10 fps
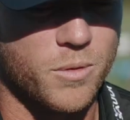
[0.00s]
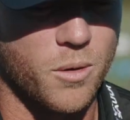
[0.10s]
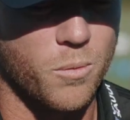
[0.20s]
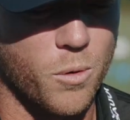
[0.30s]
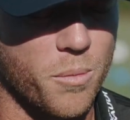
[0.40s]

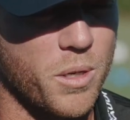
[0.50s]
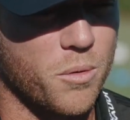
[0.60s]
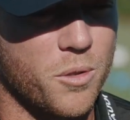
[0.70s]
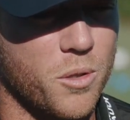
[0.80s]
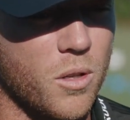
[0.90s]
we're gonna be
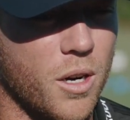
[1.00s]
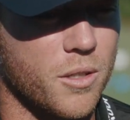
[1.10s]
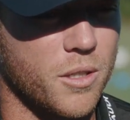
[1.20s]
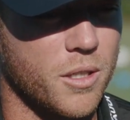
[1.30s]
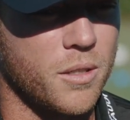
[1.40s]
able to do a lot
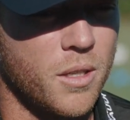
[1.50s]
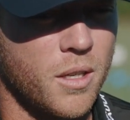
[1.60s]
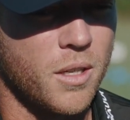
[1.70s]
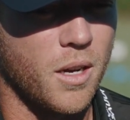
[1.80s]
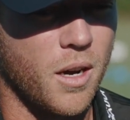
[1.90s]
of good
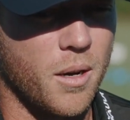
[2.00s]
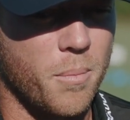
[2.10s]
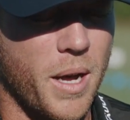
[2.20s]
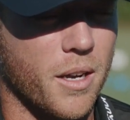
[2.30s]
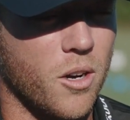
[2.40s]

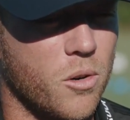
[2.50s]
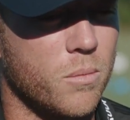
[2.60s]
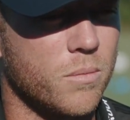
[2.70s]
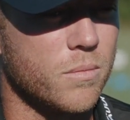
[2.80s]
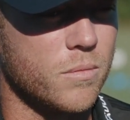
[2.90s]
back
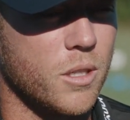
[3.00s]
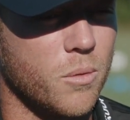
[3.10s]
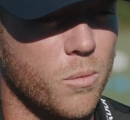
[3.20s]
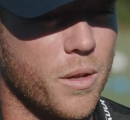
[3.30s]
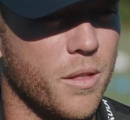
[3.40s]
home,
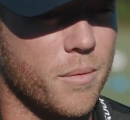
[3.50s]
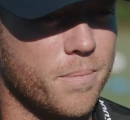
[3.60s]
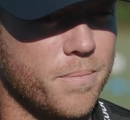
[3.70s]
with it.